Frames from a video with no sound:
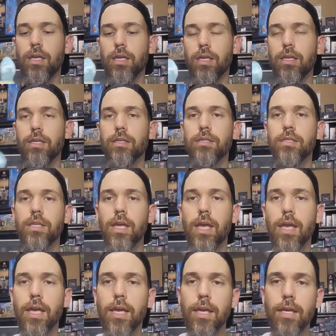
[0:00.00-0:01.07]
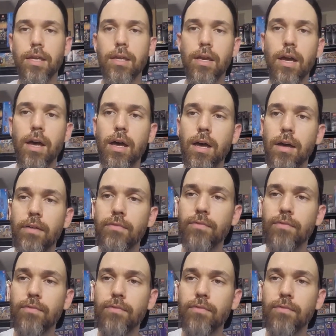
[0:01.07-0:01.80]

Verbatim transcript: is a uh,